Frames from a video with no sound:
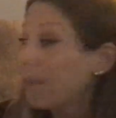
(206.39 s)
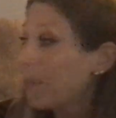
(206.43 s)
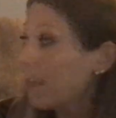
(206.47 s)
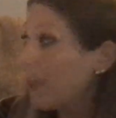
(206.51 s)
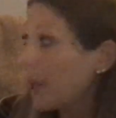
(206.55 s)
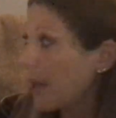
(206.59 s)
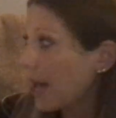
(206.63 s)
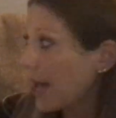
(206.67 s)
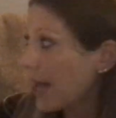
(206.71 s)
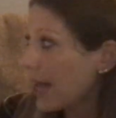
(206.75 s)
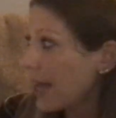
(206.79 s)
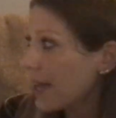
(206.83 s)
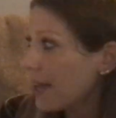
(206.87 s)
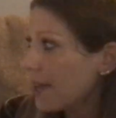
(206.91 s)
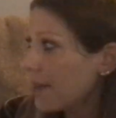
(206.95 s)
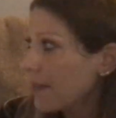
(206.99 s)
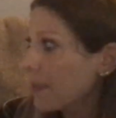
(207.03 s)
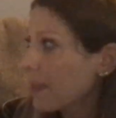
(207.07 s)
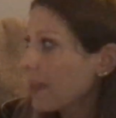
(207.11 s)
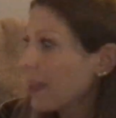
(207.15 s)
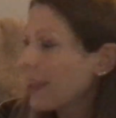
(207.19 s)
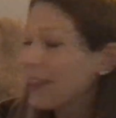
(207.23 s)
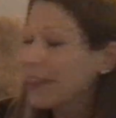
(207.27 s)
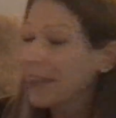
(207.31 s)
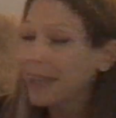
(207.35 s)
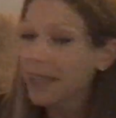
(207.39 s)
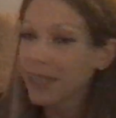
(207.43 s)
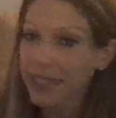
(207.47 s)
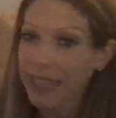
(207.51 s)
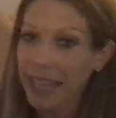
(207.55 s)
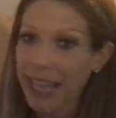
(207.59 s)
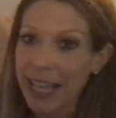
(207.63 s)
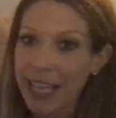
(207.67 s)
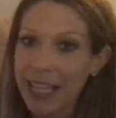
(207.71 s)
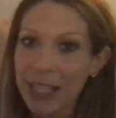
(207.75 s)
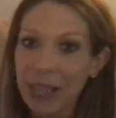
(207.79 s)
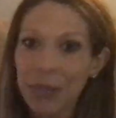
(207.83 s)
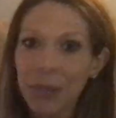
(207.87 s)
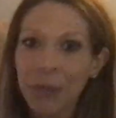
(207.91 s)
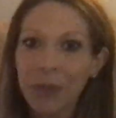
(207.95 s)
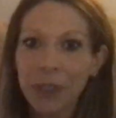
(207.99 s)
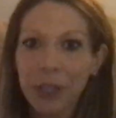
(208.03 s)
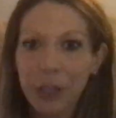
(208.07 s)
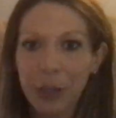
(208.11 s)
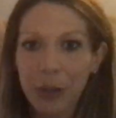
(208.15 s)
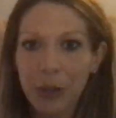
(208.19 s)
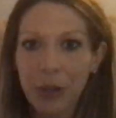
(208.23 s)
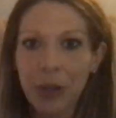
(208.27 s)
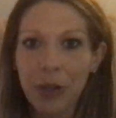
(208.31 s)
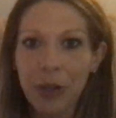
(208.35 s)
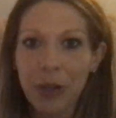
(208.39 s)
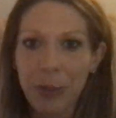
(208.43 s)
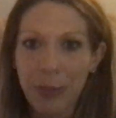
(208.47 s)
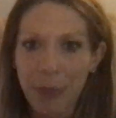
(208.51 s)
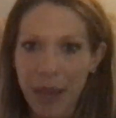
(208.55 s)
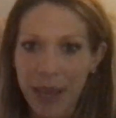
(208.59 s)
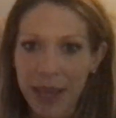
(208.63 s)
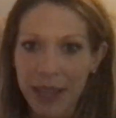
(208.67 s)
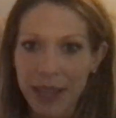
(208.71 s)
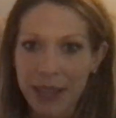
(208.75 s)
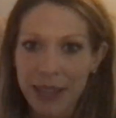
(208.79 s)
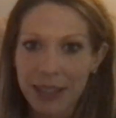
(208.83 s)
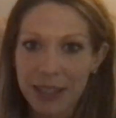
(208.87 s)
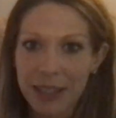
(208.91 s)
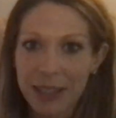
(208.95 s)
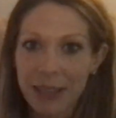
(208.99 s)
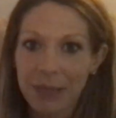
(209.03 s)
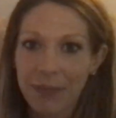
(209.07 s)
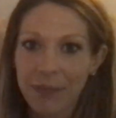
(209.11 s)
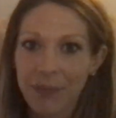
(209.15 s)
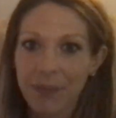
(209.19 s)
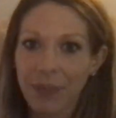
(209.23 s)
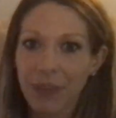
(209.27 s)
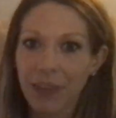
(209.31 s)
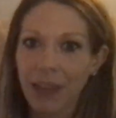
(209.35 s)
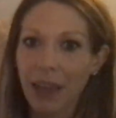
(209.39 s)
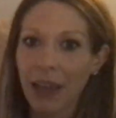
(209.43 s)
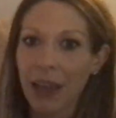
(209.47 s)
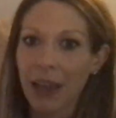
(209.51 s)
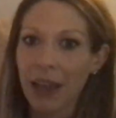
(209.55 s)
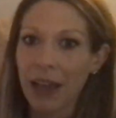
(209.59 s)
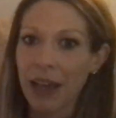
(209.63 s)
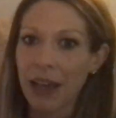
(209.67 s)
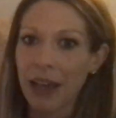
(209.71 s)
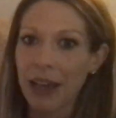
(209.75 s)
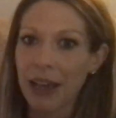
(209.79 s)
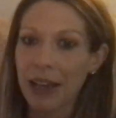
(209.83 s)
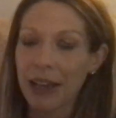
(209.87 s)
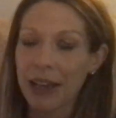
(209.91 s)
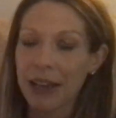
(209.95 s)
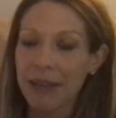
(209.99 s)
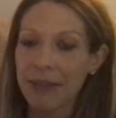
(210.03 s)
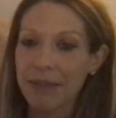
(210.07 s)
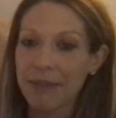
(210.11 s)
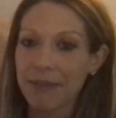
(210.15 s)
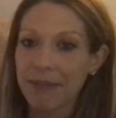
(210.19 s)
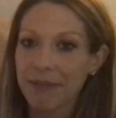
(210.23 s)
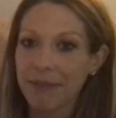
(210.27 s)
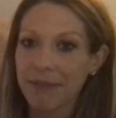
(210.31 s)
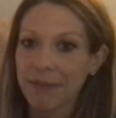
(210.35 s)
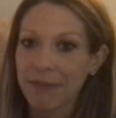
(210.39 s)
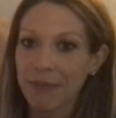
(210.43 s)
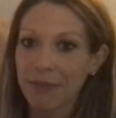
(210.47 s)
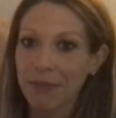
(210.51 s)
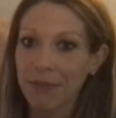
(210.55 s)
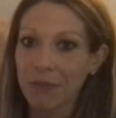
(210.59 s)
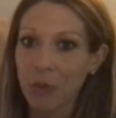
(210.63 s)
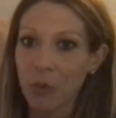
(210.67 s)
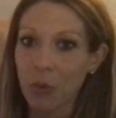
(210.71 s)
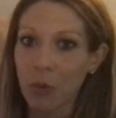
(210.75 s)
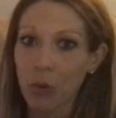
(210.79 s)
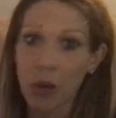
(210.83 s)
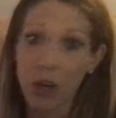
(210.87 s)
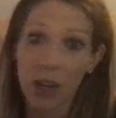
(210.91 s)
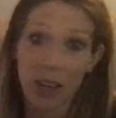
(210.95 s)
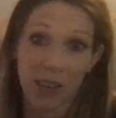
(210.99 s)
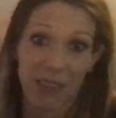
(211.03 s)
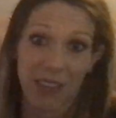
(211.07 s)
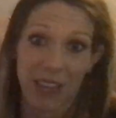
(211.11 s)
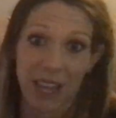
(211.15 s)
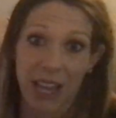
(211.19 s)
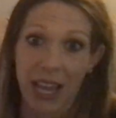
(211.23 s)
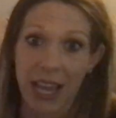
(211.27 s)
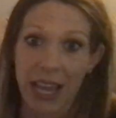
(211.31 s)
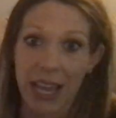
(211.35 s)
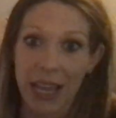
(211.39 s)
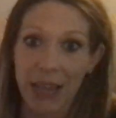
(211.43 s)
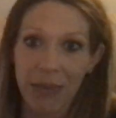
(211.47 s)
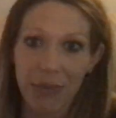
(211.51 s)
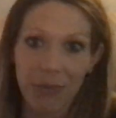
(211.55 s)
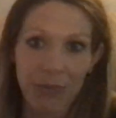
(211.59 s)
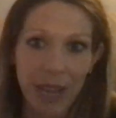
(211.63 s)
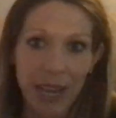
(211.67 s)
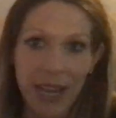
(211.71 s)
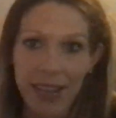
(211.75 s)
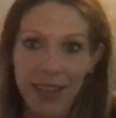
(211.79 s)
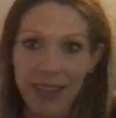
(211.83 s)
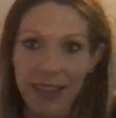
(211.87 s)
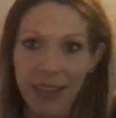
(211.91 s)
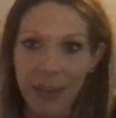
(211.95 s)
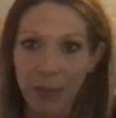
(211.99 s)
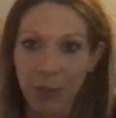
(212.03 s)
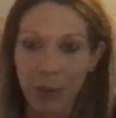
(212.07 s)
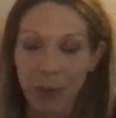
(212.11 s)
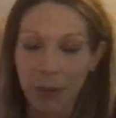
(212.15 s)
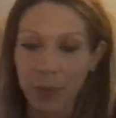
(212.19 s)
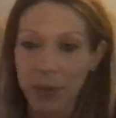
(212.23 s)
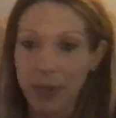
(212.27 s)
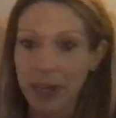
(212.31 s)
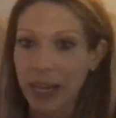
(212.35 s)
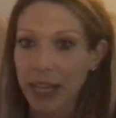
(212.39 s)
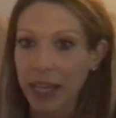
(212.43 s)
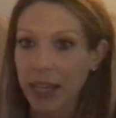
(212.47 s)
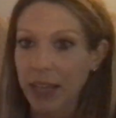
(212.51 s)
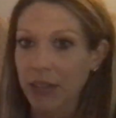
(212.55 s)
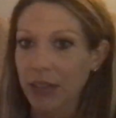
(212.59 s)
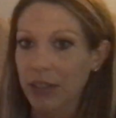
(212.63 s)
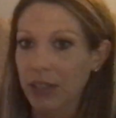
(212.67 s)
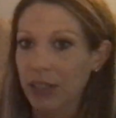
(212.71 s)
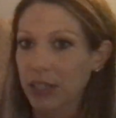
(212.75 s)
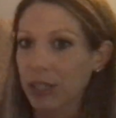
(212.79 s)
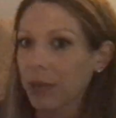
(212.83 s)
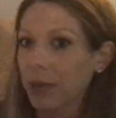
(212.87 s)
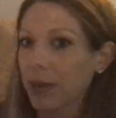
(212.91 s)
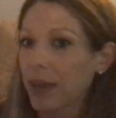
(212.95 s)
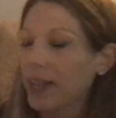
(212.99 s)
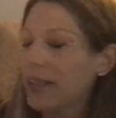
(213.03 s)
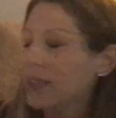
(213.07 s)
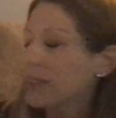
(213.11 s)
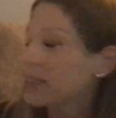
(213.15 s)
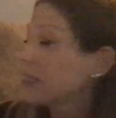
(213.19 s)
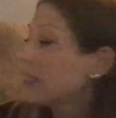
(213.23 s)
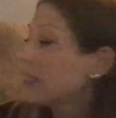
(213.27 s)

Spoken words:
But in this case, we don't know the base or the height, anything perpendicular to it.